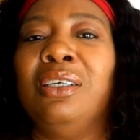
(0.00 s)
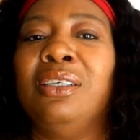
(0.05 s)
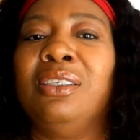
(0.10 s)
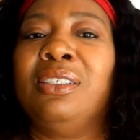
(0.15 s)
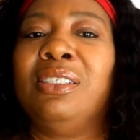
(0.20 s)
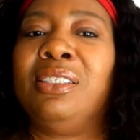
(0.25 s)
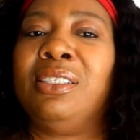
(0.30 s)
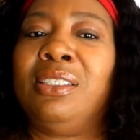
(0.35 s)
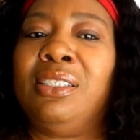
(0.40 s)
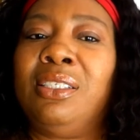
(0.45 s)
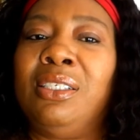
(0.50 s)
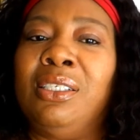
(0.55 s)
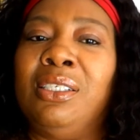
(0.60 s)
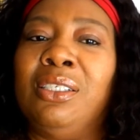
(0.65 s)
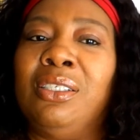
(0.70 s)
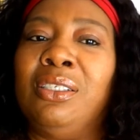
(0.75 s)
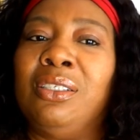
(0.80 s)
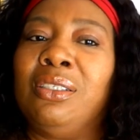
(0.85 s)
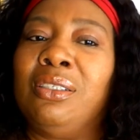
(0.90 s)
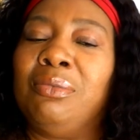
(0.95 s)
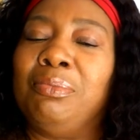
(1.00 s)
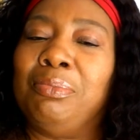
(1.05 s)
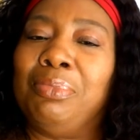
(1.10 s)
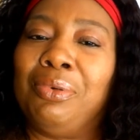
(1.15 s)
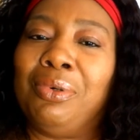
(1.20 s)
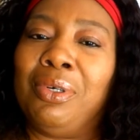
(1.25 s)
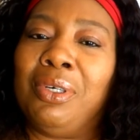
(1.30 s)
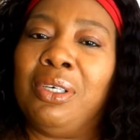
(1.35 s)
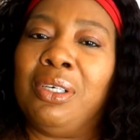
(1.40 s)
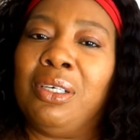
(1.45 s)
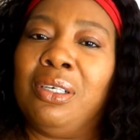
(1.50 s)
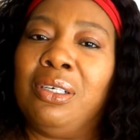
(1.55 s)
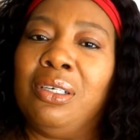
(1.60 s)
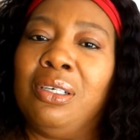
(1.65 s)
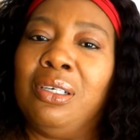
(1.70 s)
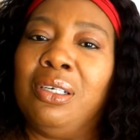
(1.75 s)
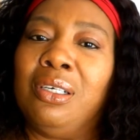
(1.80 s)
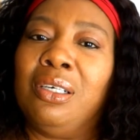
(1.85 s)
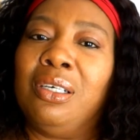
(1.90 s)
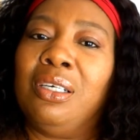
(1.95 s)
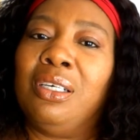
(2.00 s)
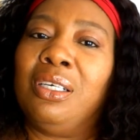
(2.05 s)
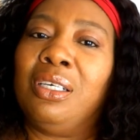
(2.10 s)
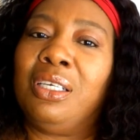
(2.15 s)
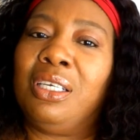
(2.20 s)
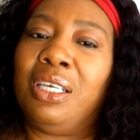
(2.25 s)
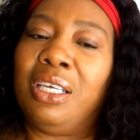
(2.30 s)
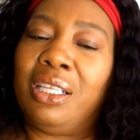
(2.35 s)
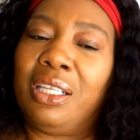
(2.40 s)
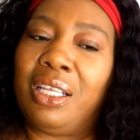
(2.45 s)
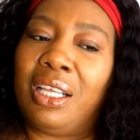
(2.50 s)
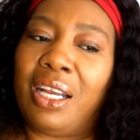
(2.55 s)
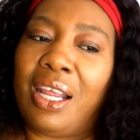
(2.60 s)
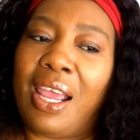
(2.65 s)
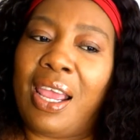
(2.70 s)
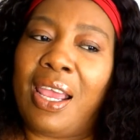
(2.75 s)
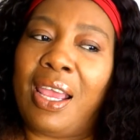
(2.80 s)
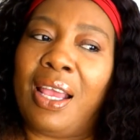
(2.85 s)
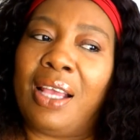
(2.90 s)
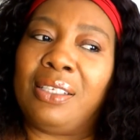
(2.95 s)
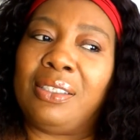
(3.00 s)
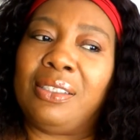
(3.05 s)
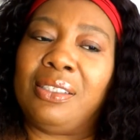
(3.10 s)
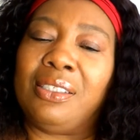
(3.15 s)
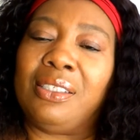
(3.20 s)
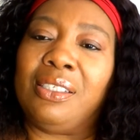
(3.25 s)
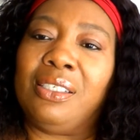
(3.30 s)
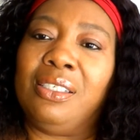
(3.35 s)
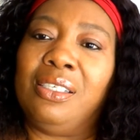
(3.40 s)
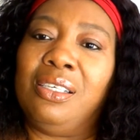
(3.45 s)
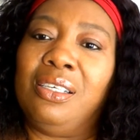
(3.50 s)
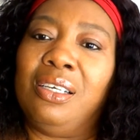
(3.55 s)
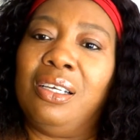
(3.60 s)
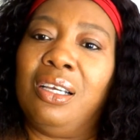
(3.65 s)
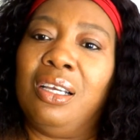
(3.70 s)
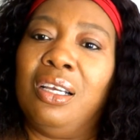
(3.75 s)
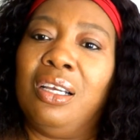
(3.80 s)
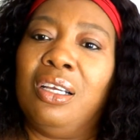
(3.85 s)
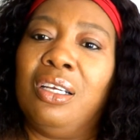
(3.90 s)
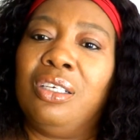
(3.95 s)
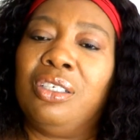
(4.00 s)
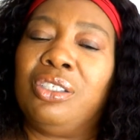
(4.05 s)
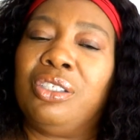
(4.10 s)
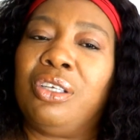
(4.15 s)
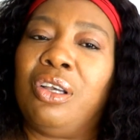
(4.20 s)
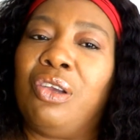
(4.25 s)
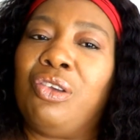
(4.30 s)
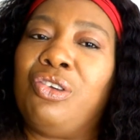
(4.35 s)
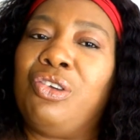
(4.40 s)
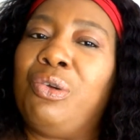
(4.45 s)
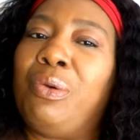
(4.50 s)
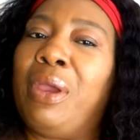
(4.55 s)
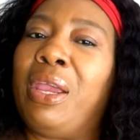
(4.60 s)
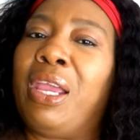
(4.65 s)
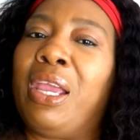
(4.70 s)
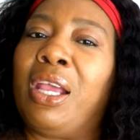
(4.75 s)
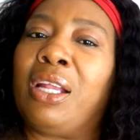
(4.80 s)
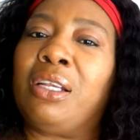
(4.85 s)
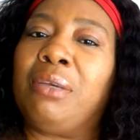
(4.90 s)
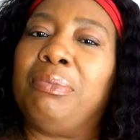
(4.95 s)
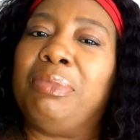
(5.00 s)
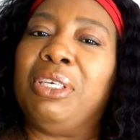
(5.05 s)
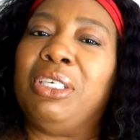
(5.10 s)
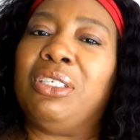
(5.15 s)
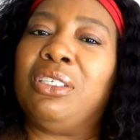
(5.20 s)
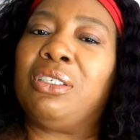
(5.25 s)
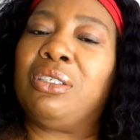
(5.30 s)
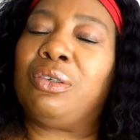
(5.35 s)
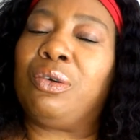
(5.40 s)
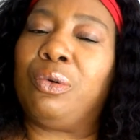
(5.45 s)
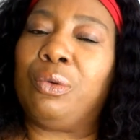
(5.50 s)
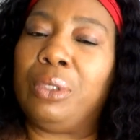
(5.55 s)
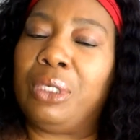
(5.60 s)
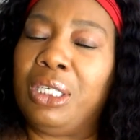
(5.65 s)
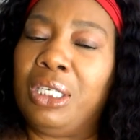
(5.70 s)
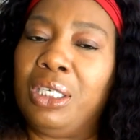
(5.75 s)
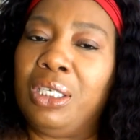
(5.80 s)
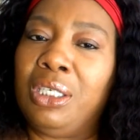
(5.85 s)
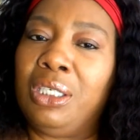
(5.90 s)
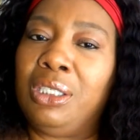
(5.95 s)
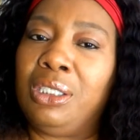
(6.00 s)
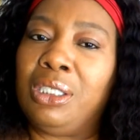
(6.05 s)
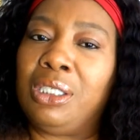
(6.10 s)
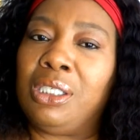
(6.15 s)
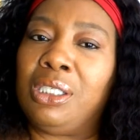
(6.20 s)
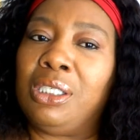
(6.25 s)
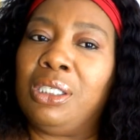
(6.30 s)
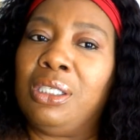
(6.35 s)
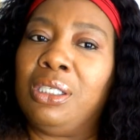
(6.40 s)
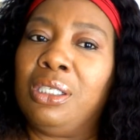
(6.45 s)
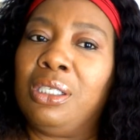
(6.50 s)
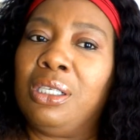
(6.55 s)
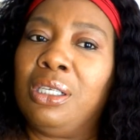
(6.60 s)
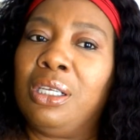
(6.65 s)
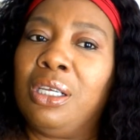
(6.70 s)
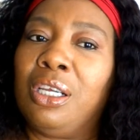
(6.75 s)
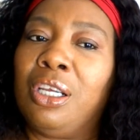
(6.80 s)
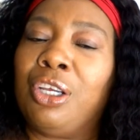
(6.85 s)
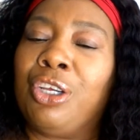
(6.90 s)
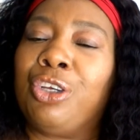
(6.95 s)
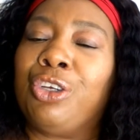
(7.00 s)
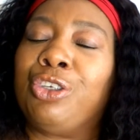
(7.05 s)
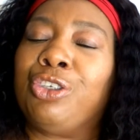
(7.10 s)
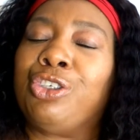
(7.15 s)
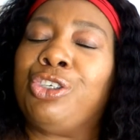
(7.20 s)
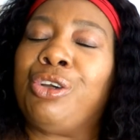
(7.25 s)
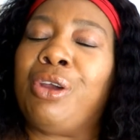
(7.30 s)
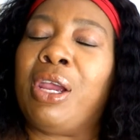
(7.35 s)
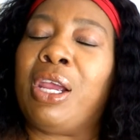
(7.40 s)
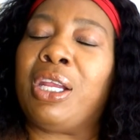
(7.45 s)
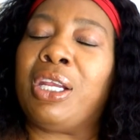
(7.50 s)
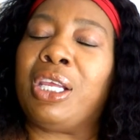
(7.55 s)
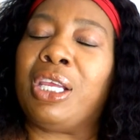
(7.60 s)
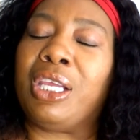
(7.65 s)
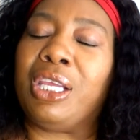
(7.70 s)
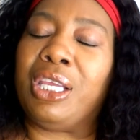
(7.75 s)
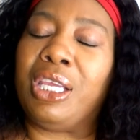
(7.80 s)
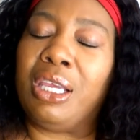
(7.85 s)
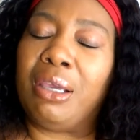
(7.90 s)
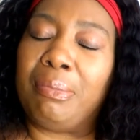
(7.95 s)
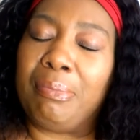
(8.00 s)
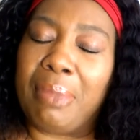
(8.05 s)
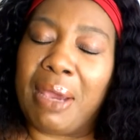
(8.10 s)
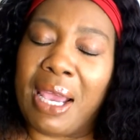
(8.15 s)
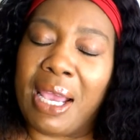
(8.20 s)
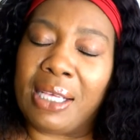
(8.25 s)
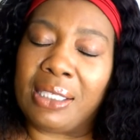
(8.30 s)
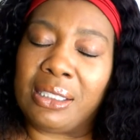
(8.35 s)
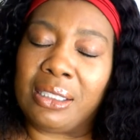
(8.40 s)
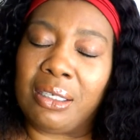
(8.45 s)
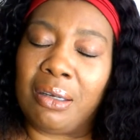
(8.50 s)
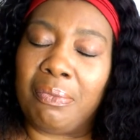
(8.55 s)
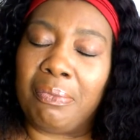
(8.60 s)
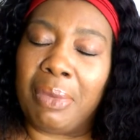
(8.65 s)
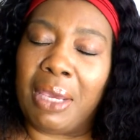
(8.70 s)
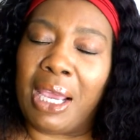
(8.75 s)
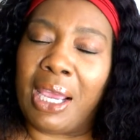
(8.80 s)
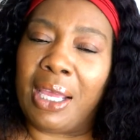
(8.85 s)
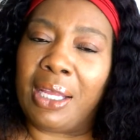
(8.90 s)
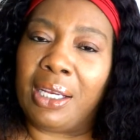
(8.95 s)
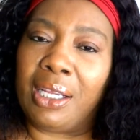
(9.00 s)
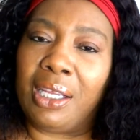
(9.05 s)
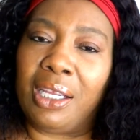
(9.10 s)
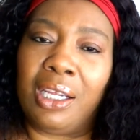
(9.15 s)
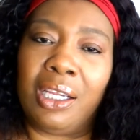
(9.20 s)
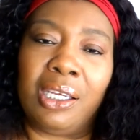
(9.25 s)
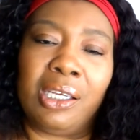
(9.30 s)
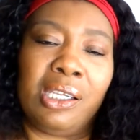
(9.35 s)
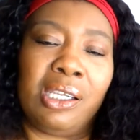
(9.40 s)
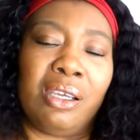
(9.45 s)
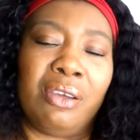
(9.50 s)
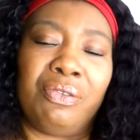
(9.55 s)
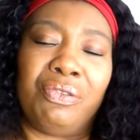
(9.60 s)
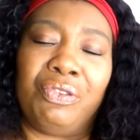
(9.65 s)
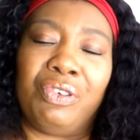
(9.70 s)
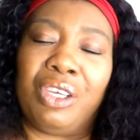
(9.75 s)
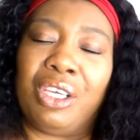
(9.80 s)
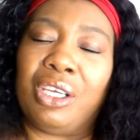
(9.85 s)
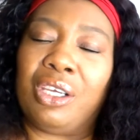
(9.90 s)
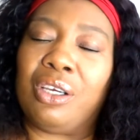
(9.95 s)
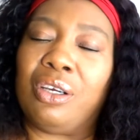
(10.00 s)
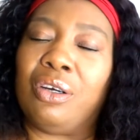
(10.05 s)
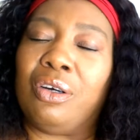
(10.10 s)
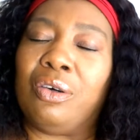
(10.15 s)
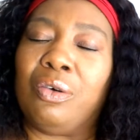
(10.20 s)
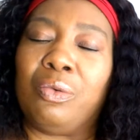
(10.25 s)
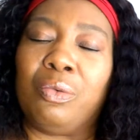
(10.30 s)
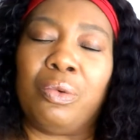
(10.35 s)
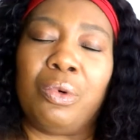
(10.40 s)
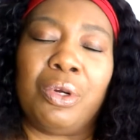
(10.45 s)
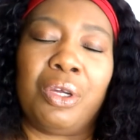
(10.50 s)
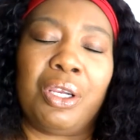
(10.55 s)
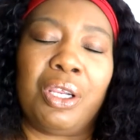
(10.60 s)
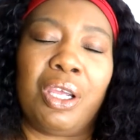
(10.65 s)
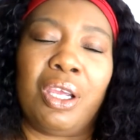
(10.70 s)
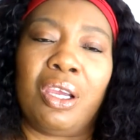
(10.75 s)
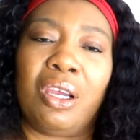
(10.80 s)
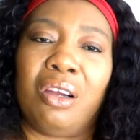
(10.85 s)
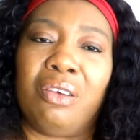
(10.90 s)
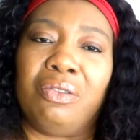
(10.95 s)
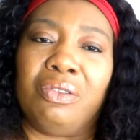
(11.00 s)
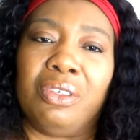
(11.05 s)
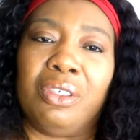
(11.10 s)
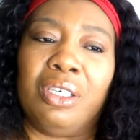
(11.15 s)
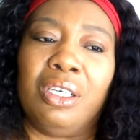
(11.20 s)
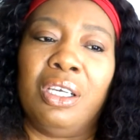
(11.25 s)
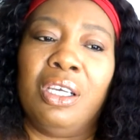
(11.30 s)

sis, bruh, get that aisle seat. So you ain't got to be squeezing trying to get by somebody in the event or whatever.